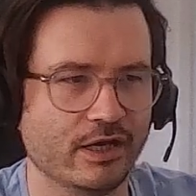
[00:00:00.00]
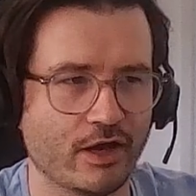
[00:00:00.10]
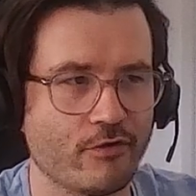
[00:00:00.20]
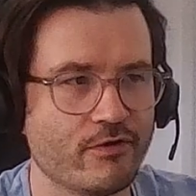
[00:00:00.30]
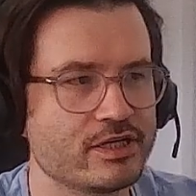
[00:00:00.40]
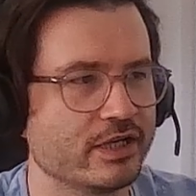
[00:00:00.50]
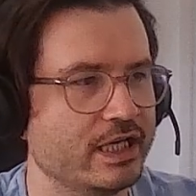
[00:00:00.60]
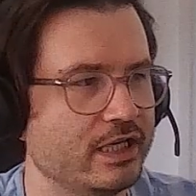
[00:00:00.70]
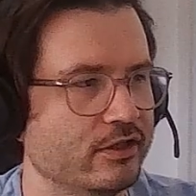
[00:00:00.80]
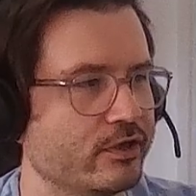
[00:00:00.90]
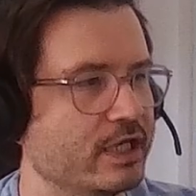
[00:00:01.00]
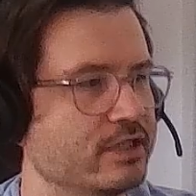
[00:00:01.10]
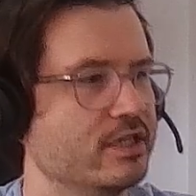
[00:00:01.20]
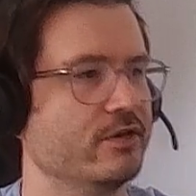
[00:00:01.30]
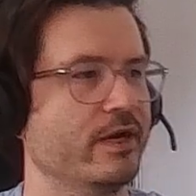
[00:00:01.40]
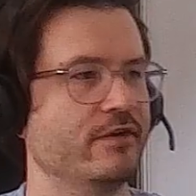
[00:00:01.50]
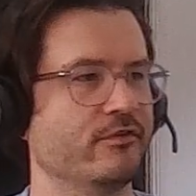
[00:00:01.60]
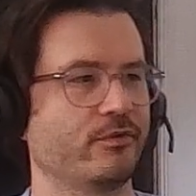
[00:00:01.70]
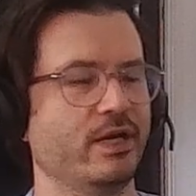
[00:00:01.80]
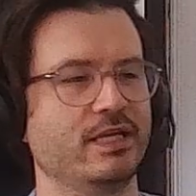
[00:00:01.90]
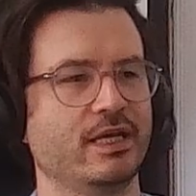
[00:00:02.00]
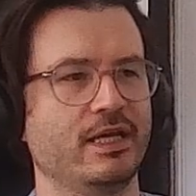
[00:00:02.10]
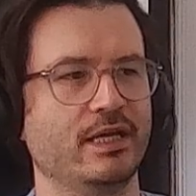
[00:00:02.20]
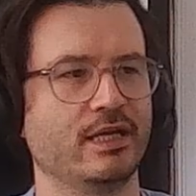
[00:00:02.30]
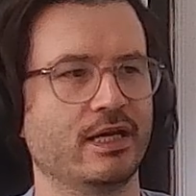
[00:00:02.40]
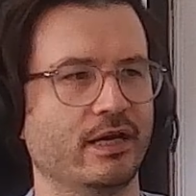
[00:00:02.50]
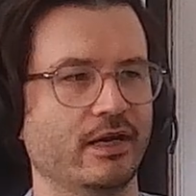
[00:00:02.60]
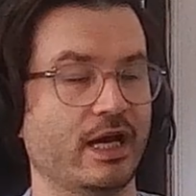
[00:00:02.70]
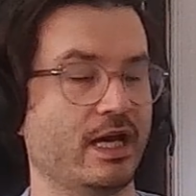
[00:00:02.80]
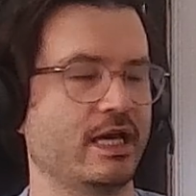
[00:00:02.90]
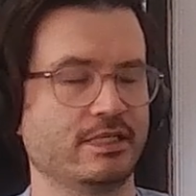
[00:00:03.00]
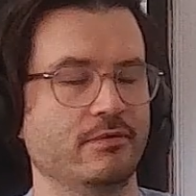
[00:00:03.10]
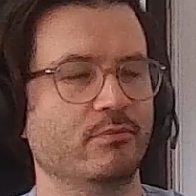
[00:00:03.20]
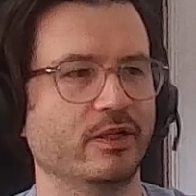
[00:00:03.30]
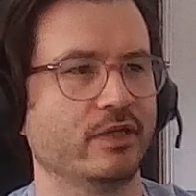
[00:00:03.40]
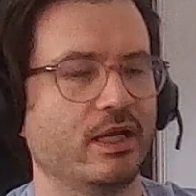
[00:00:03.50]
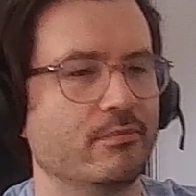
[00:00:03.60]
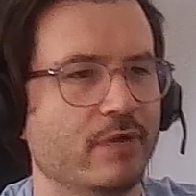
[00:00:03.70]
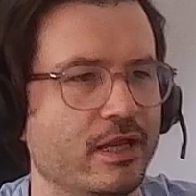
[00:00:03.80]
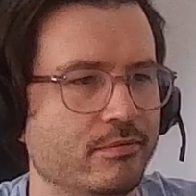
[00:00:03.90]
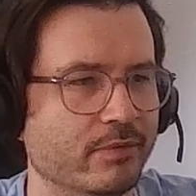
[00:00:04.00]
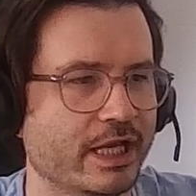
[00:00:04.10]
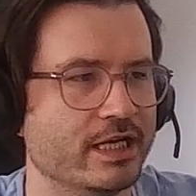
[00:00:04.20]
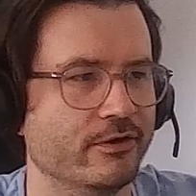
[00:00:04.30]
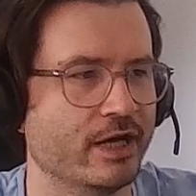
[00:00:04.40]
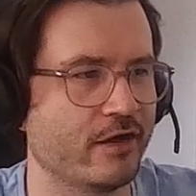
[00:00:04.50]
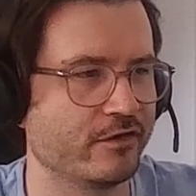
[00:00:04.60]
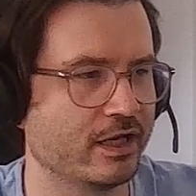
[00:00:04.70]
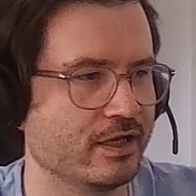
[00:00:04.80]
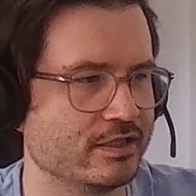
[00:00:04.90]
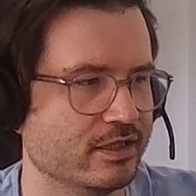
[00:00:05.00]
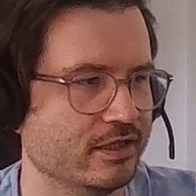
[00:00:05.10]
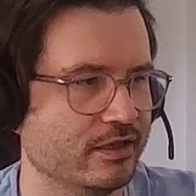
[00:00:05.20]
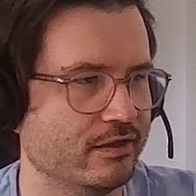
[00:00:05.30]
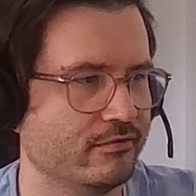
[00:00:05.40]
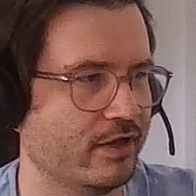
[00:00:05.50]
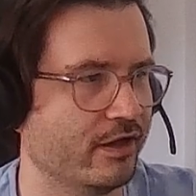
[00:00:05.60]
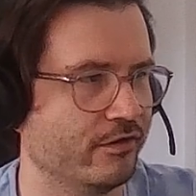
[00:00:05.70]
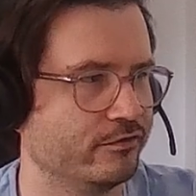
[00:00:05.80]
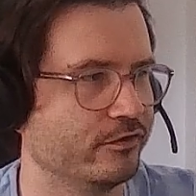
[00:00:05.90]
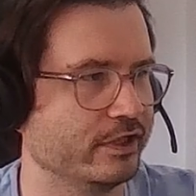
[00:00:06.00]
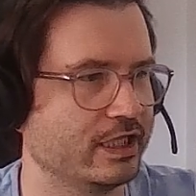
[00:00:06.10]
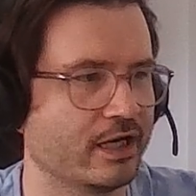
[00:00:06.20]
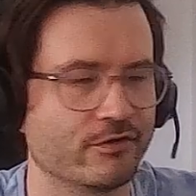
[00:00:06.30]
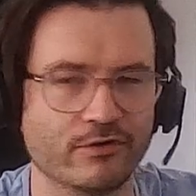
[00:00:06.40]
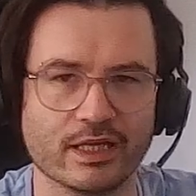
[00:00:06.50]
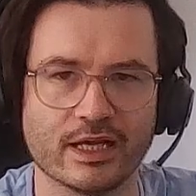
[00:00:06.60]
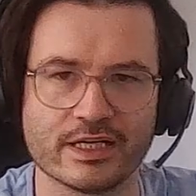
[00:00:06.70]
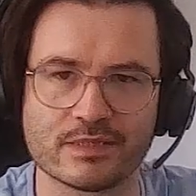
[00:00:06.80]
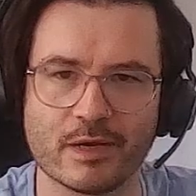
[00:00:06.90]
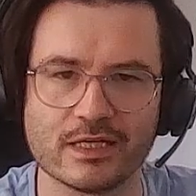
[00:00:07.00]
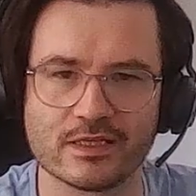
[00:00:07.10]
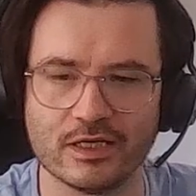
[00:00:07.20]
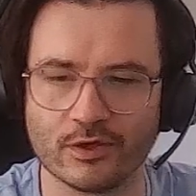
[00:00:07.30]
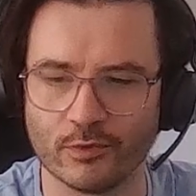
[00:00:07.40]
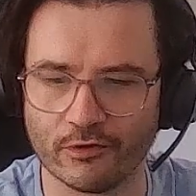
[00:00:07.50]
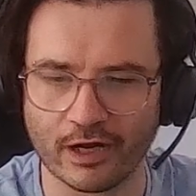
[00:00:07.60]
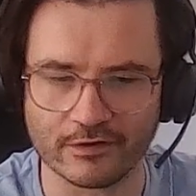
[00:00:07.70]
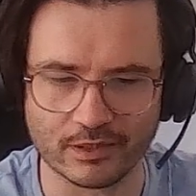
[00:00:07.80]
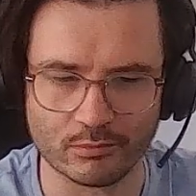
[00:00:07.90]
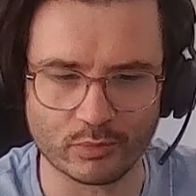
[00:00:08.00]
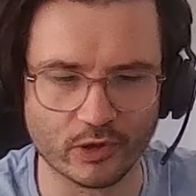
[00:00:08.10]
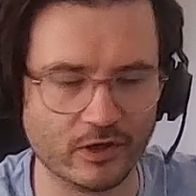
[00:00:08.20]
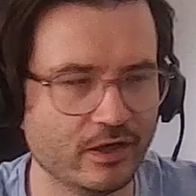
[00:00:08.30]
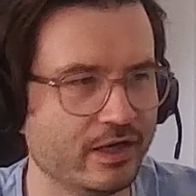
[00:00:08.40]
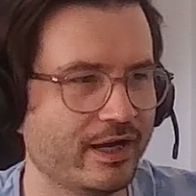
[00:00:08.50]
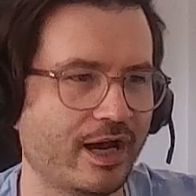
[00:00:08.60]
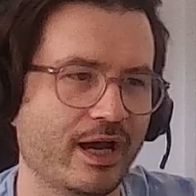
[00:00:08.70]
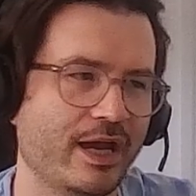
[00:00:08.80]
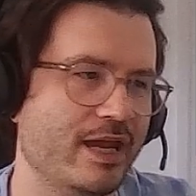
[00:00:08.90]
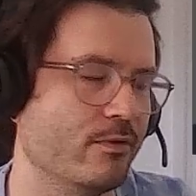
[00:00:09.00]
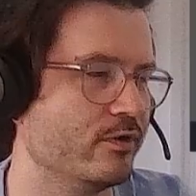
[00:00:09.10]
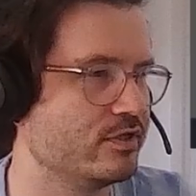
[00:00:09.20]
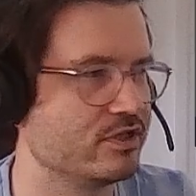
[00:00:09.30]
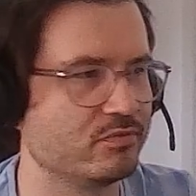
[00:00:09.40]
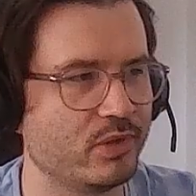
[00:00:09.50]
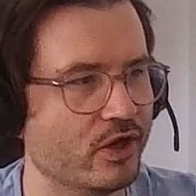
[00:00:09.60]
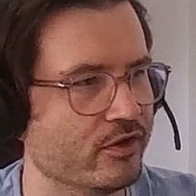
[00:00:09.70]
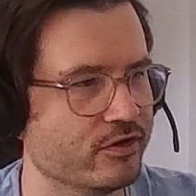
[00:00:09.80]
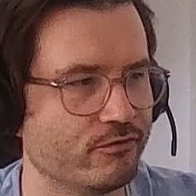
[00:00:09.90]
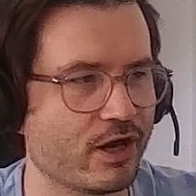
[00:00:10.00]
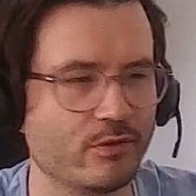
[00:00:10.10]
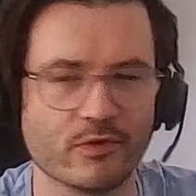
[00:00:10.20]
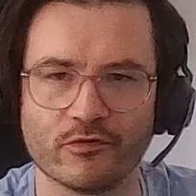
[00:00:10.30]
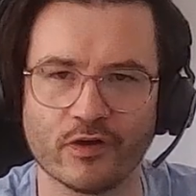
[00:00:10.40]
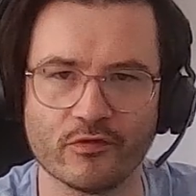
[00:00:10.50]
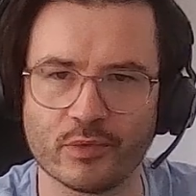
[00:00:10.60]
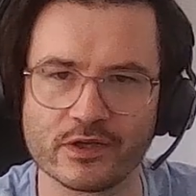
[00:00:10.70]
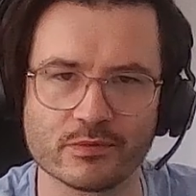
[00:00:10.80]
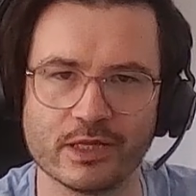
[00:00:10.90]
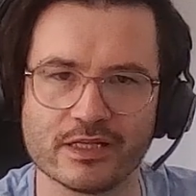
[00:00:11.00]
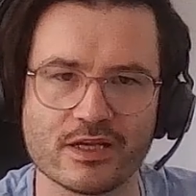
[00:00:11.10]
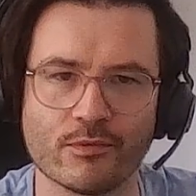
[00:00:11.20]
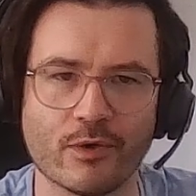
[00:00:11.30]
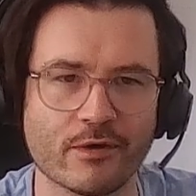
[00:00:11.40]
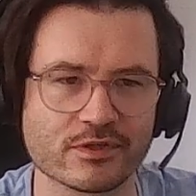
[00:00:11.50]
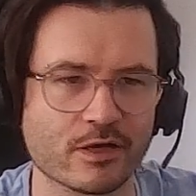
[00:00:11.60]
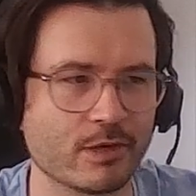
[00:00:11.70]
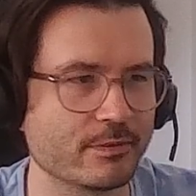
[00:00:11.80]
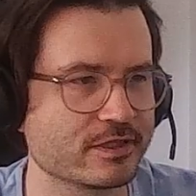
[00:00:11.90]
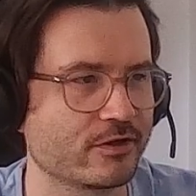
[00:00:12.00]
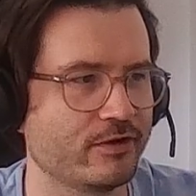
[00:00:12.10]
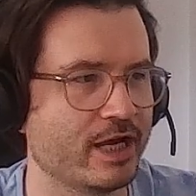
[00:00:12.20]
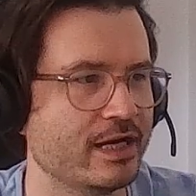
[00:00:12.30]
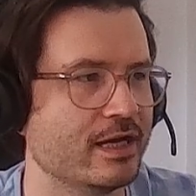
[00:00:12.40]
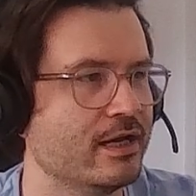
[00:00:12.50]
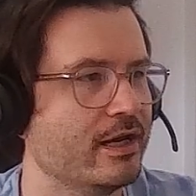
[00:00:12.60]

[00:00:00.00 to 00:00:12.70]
originally looking to do it in 3D, as in building in Blender and having it as a fully kind of realized space that you can walk around in, but it was just beyond the realm of possibility of what I was going to be able to create.